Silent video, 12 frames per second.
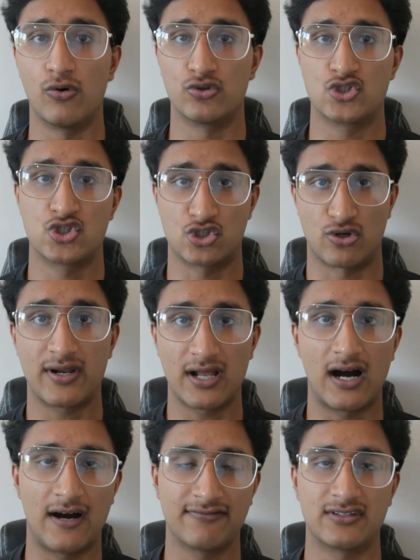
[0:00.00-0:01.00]
straight
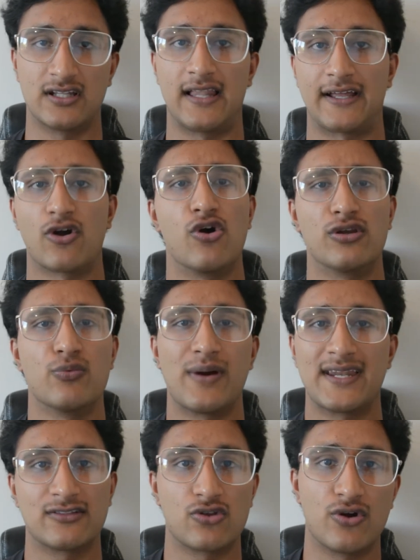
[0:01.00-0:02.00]
after, like only
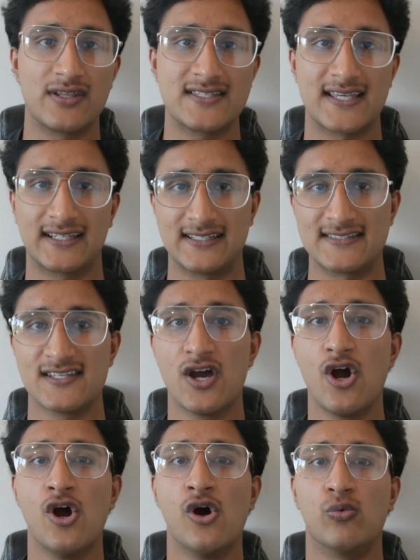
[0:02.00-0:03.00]
waiting 30 seconds,
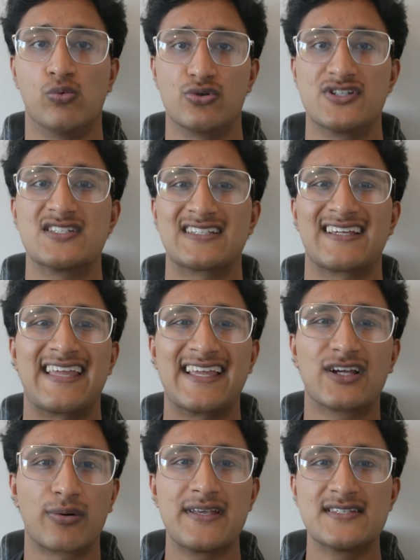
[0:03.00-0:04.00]
will just
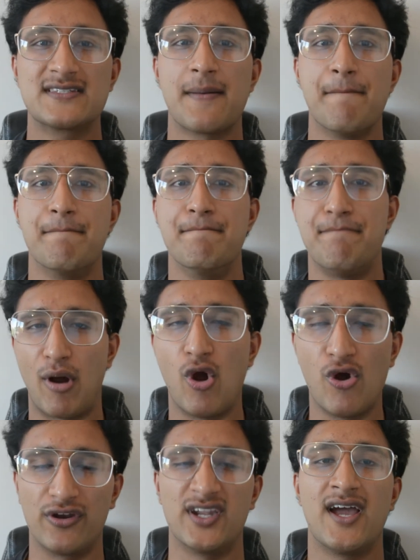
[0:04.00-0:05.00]
increase the
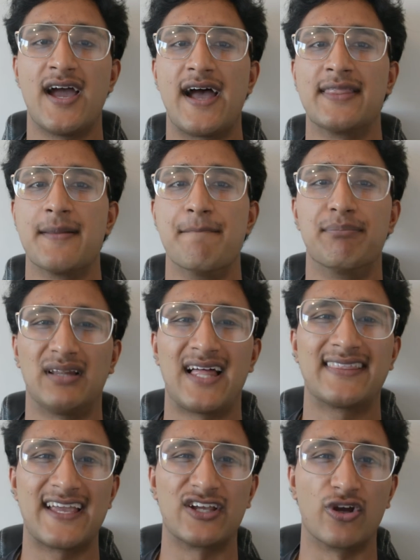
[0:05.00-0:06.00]
burn and the
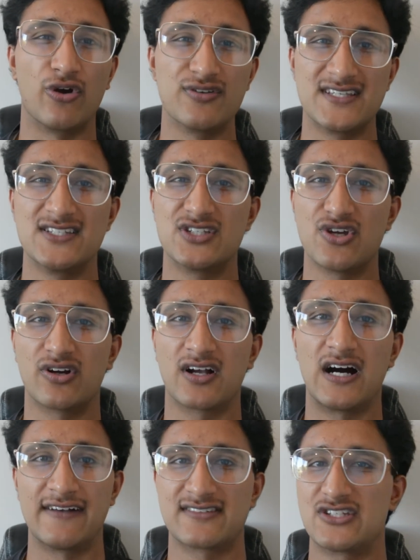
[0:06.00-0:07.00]
blood that goes into your
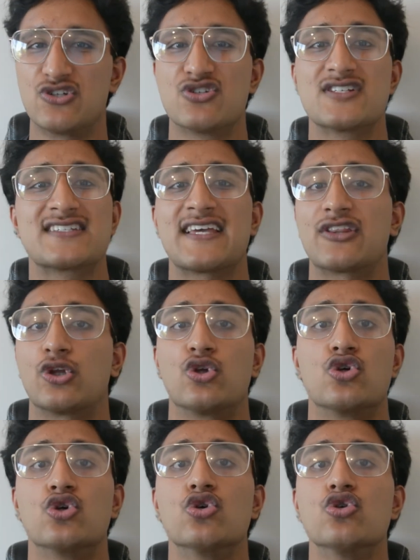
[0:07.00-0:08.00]
calves, and you just get the
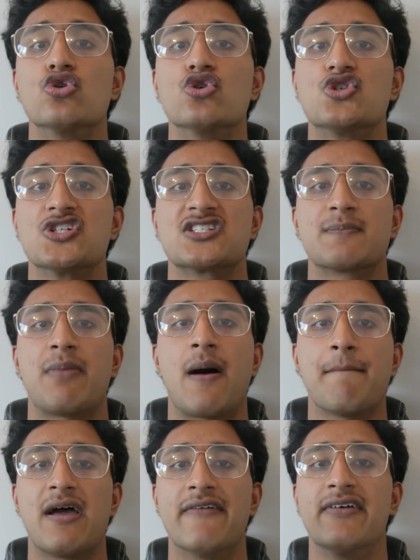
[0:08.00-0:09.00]
hugest
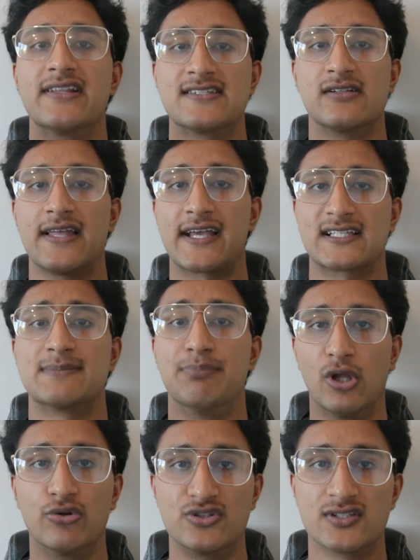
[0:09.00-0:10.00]
pump ever until it
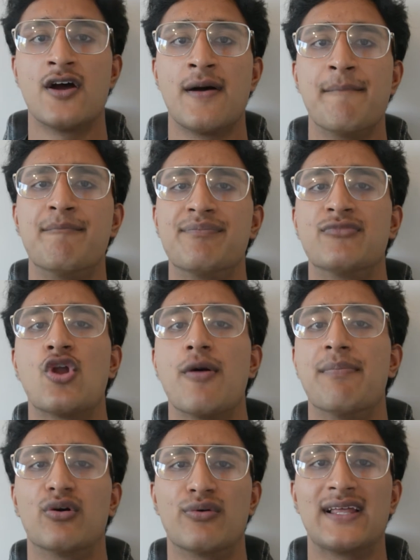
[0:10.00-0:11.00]
explodes. No,
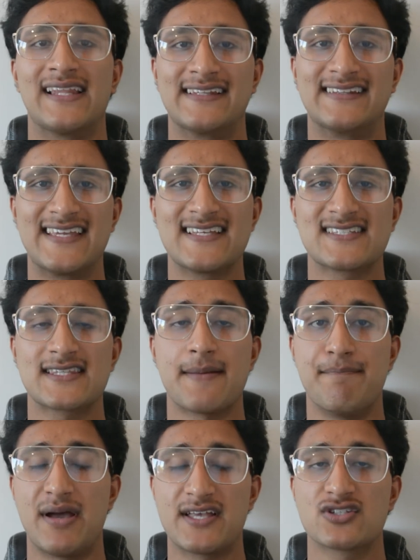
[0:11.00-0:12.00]
but really, these are the
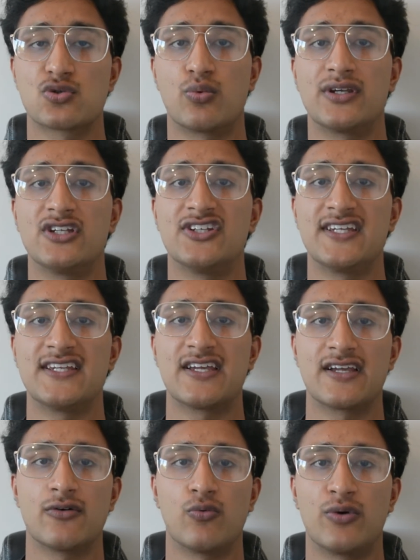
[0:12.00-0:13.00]
best when you need
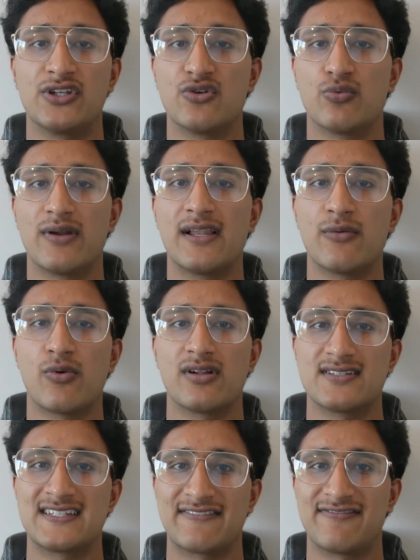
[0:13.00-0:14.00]
it, when you really
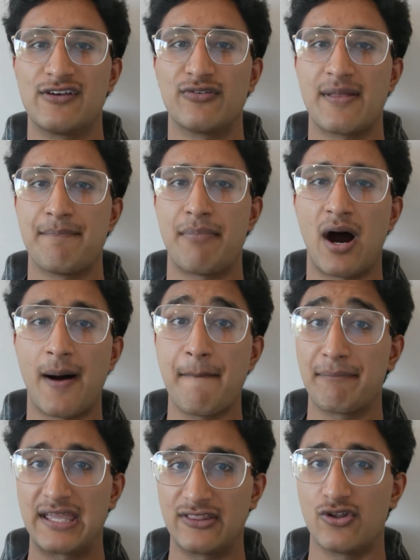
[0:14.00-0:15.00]
want to feel the
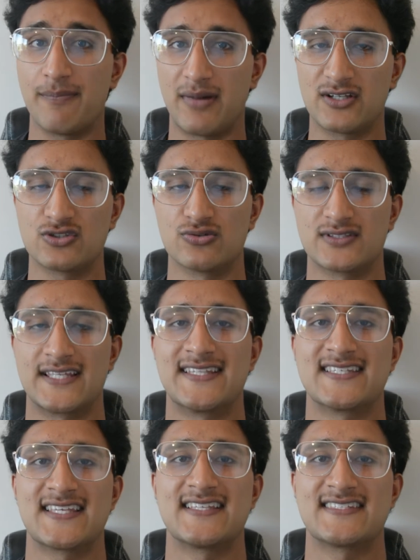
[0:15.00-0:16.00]
pump in the muscles and the
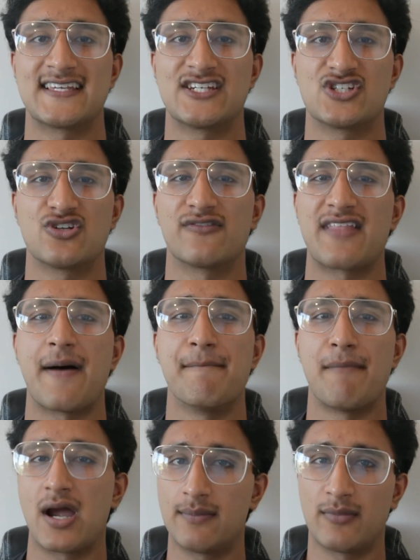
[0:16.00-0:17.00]
sensation of that
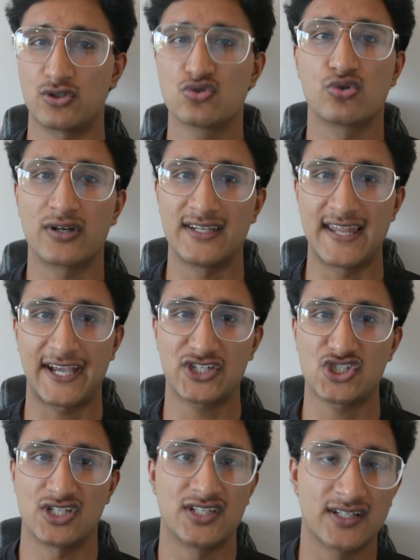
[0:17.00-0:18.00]
mind-muscle
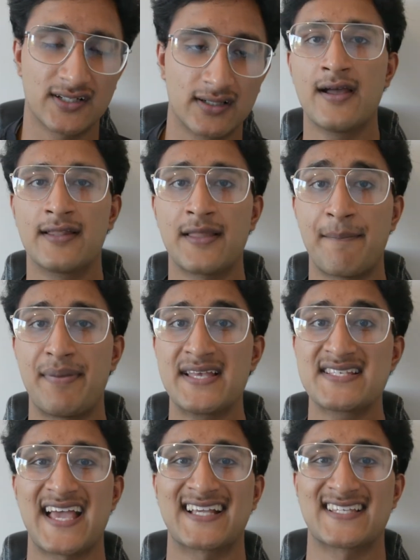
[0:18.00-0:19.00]
connection. The
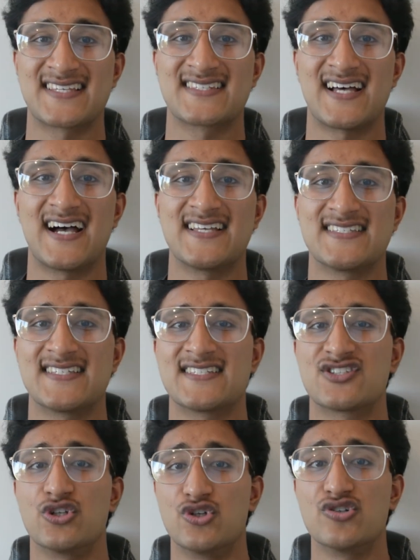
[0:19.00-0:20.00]
best exercises
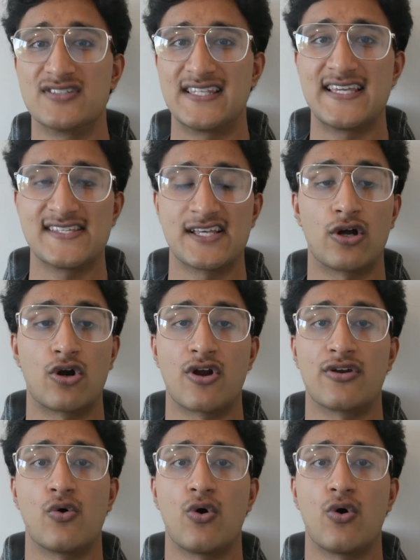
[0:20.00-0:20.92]
to use these are on